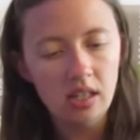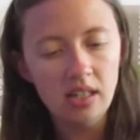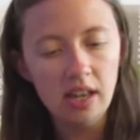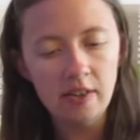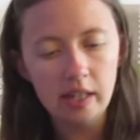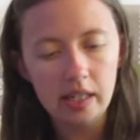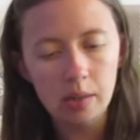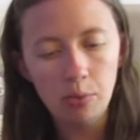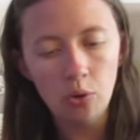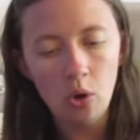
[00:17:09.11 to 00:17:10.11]
These
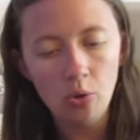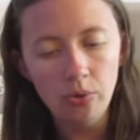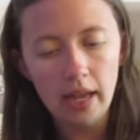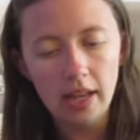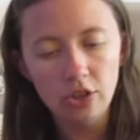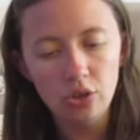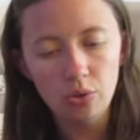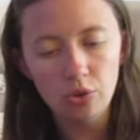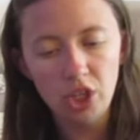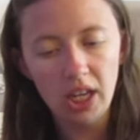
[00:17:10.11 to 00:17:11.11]
irresistible
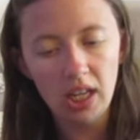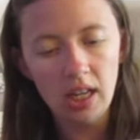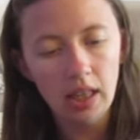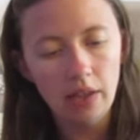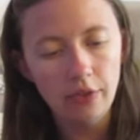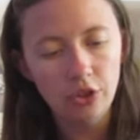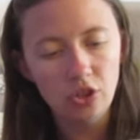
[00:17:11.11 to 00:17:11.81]
all-natural chicken and liver